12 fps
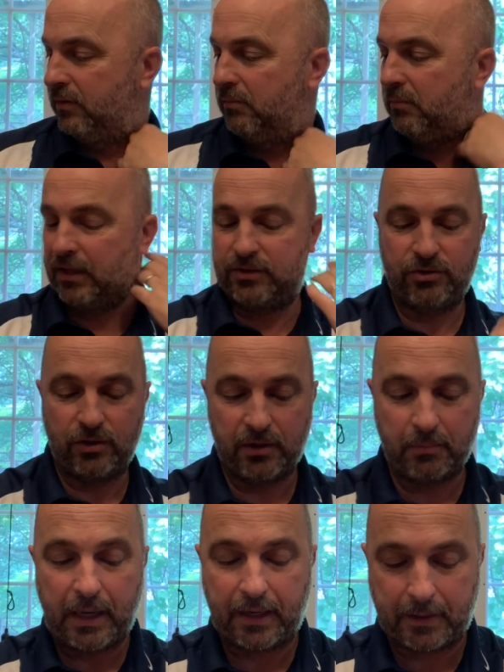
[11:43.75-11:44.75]
message on the
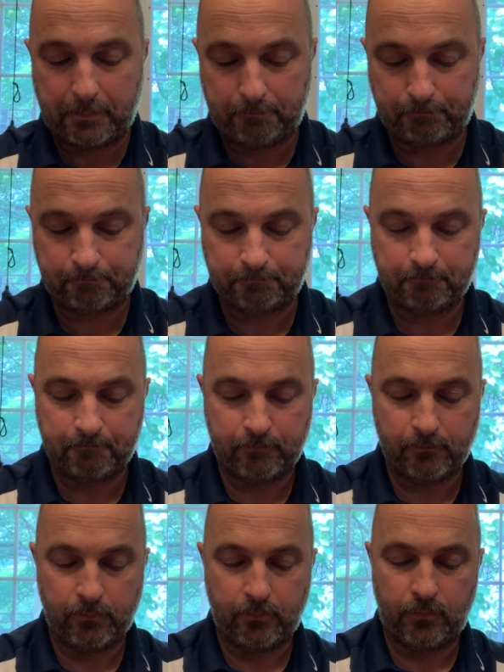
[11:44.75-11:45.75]
back.
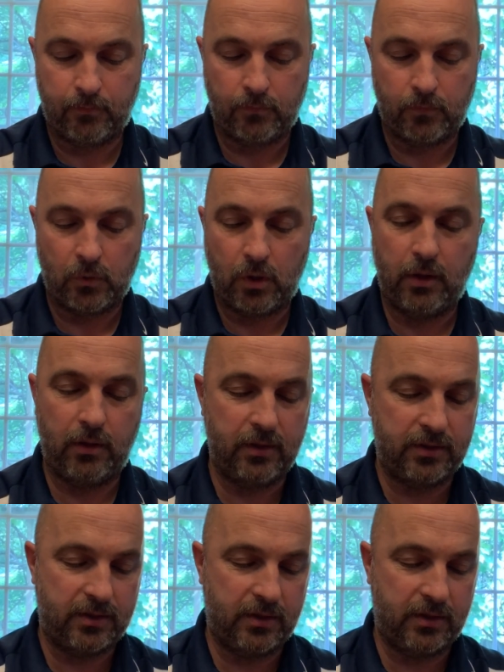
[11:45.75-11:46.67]
This